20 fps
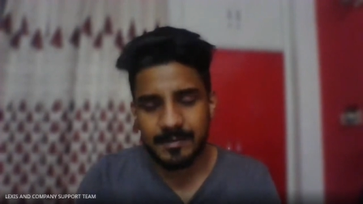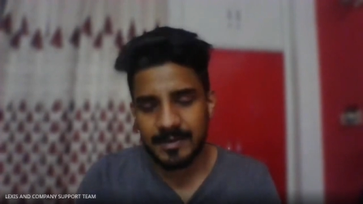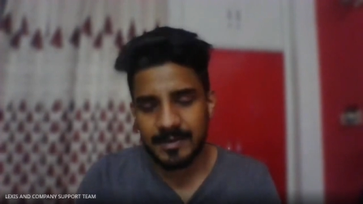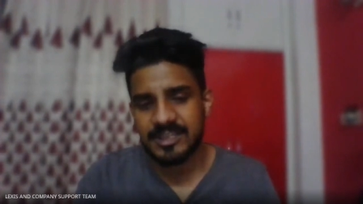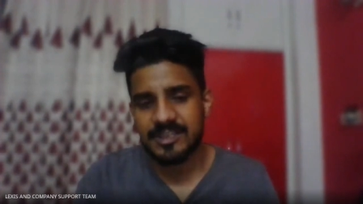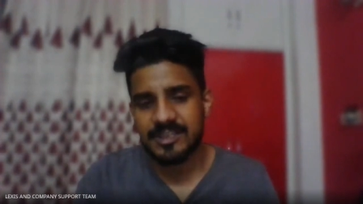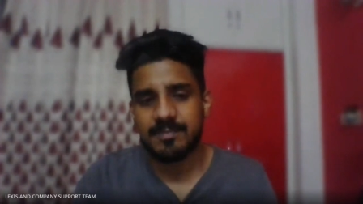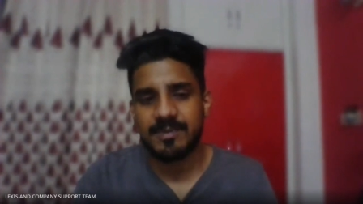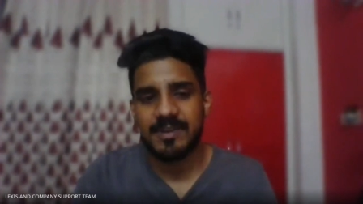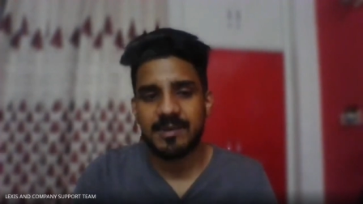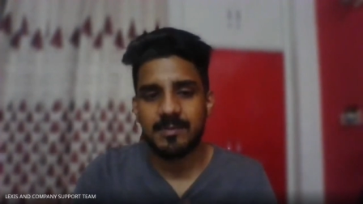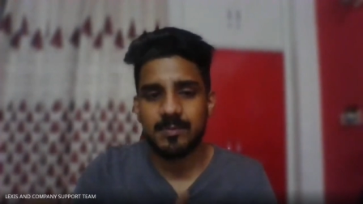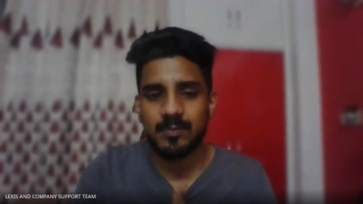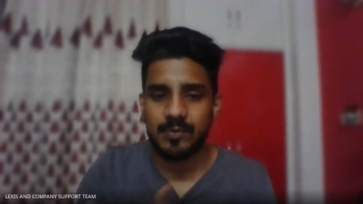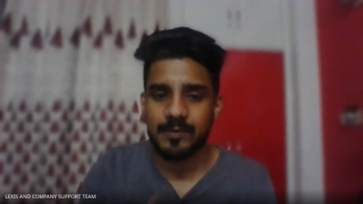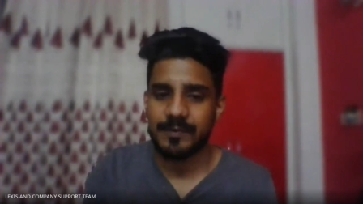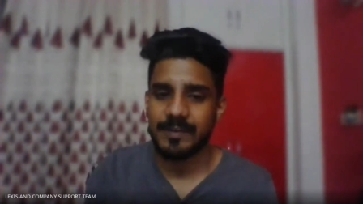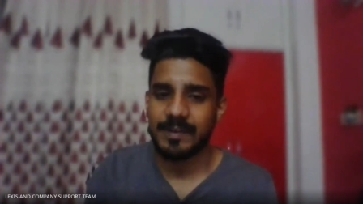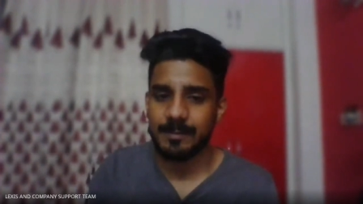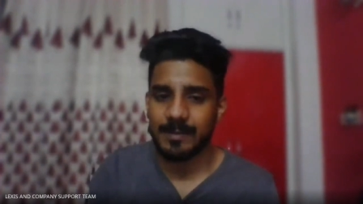must be
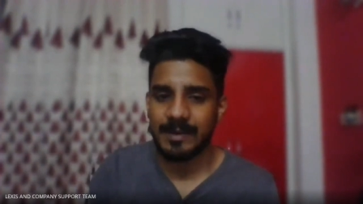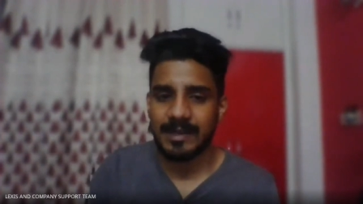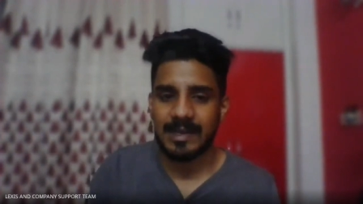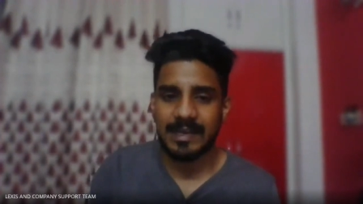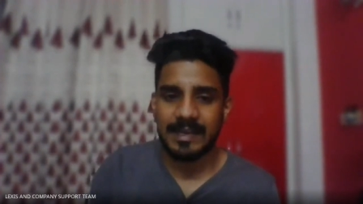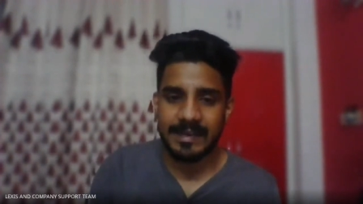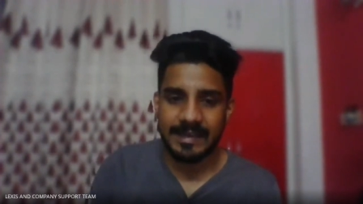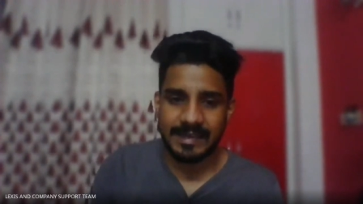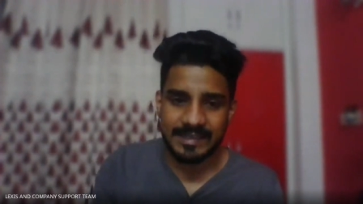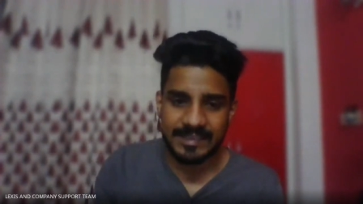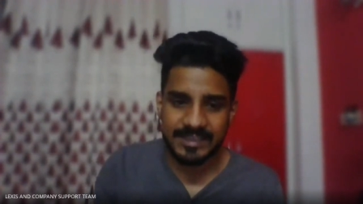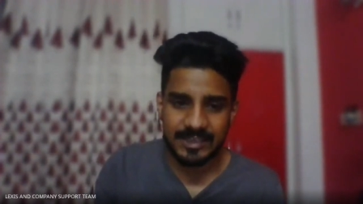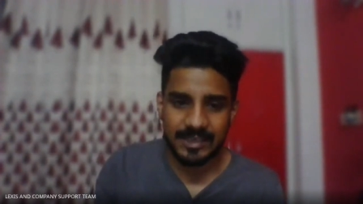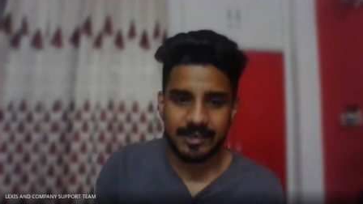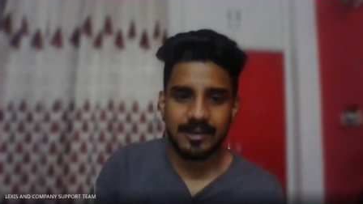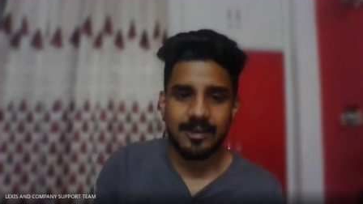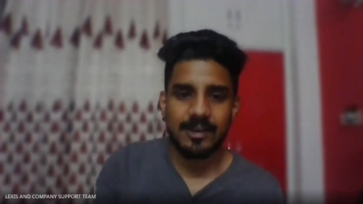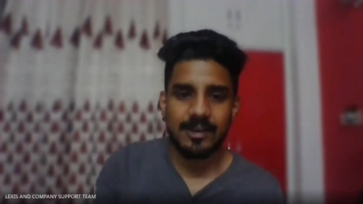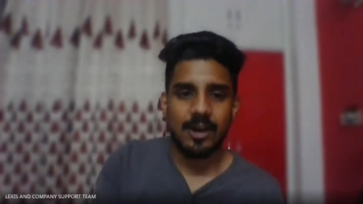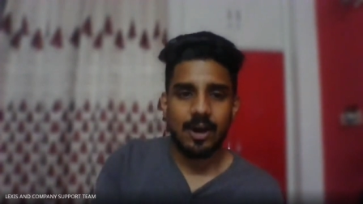movable in
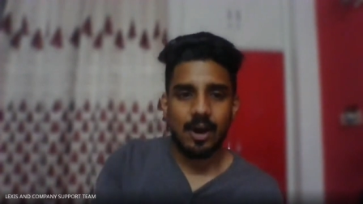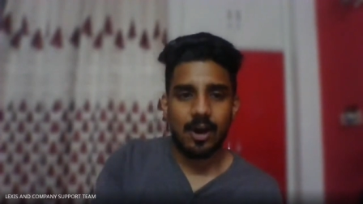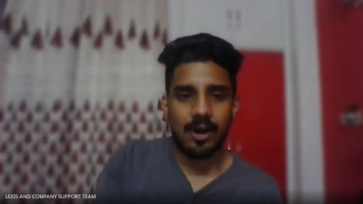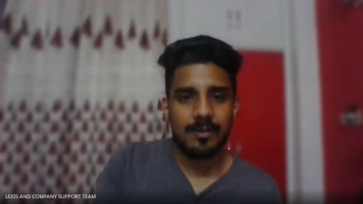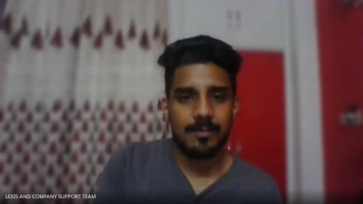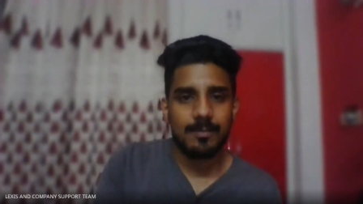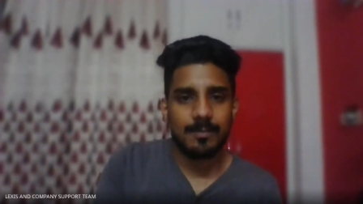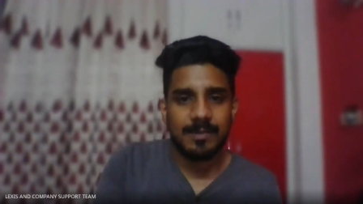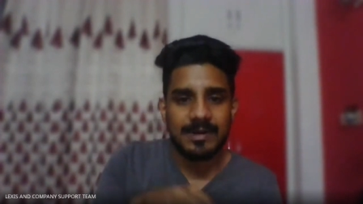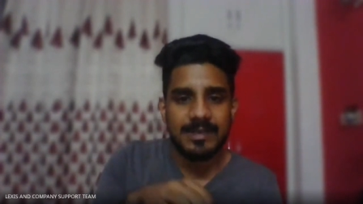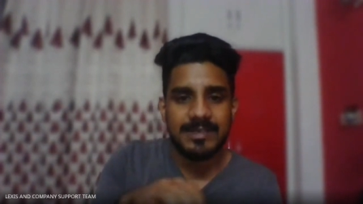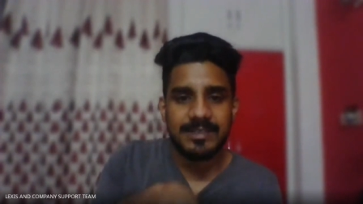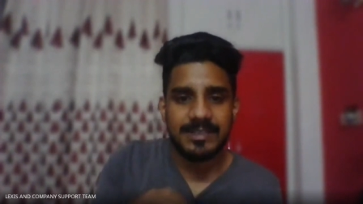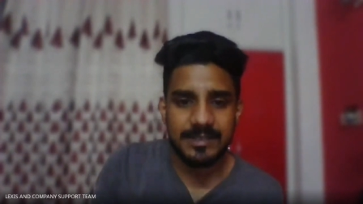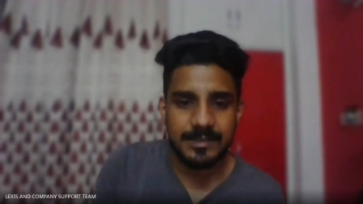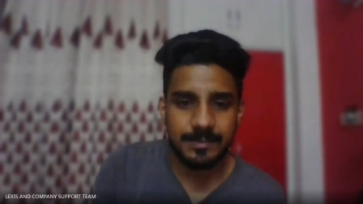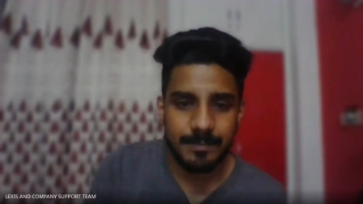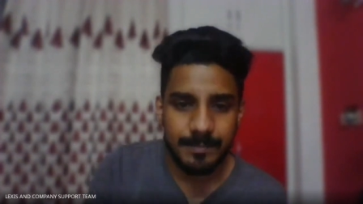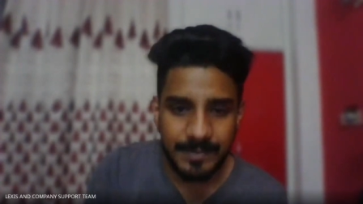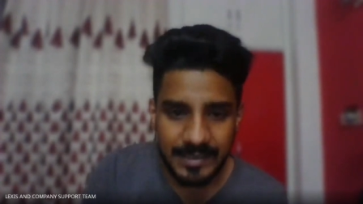nature or must
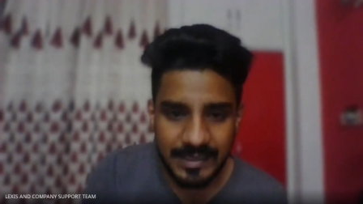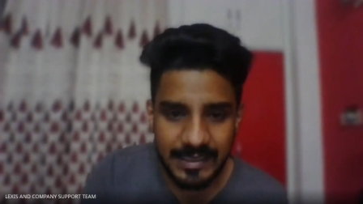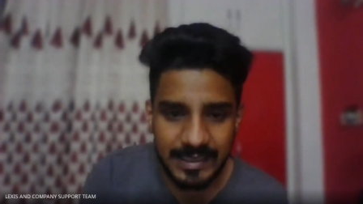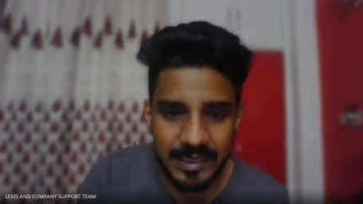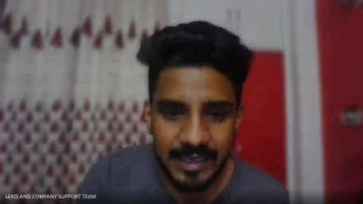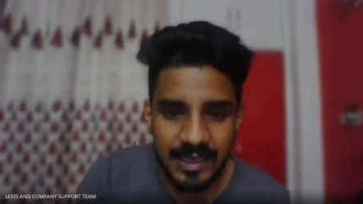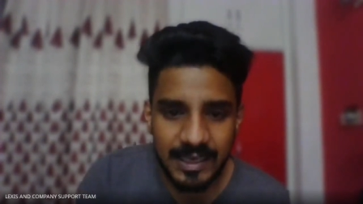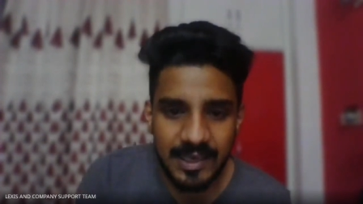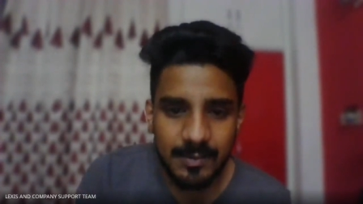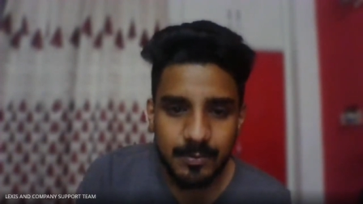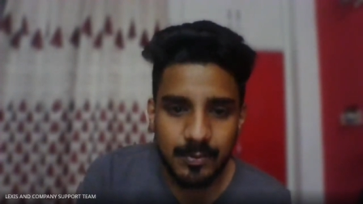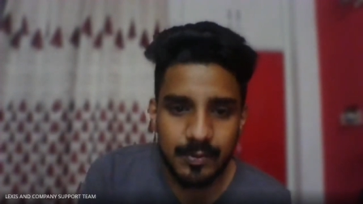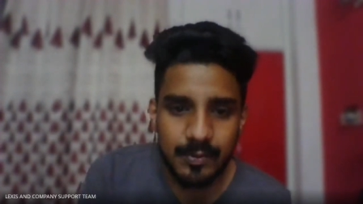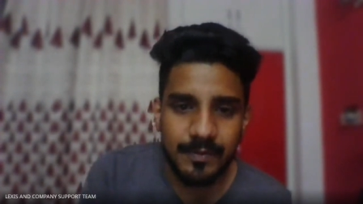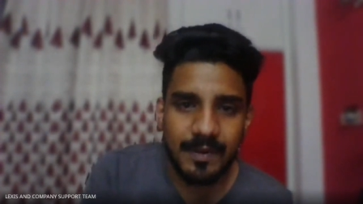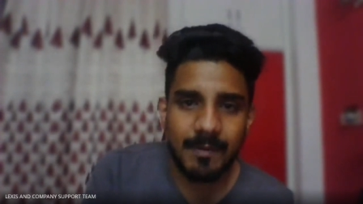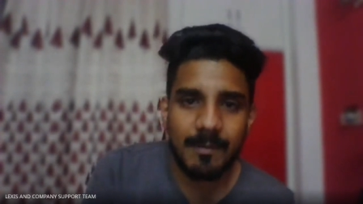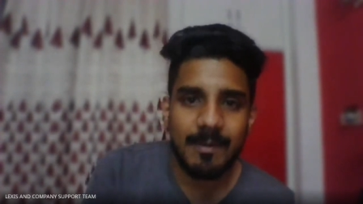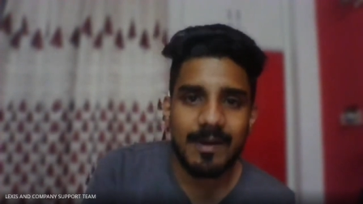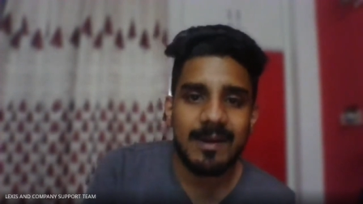be
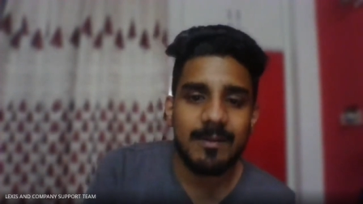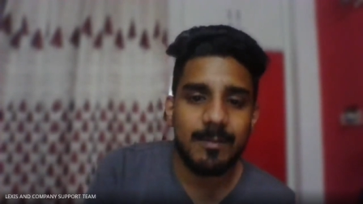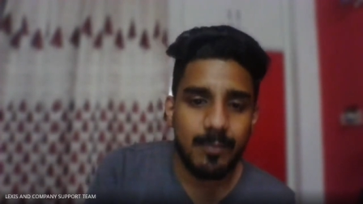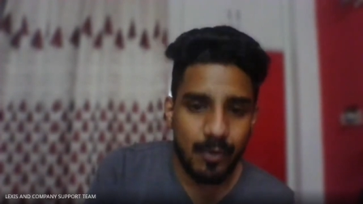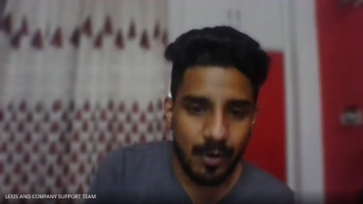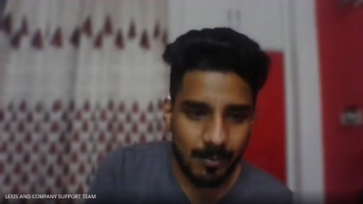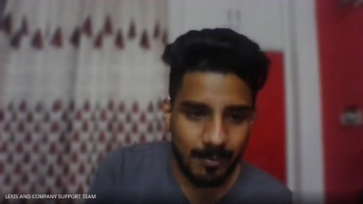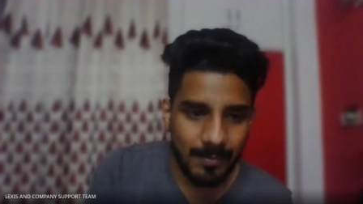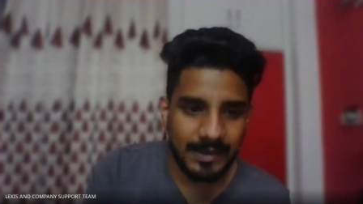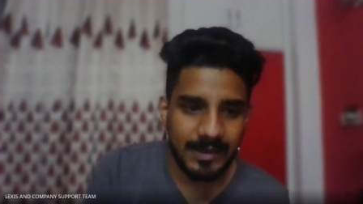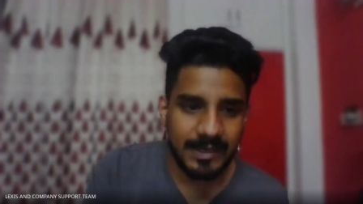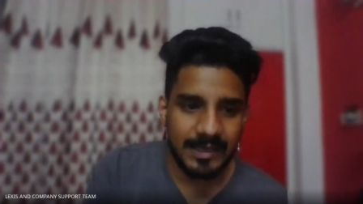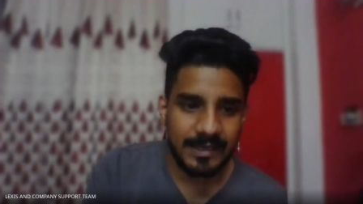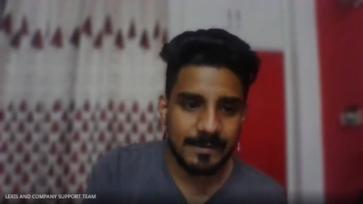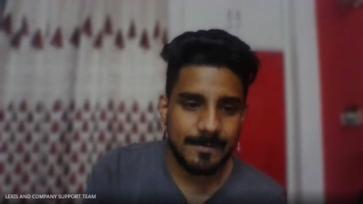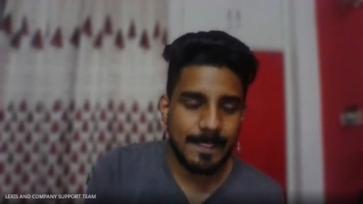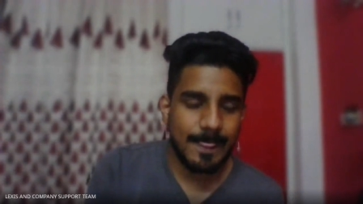movable property.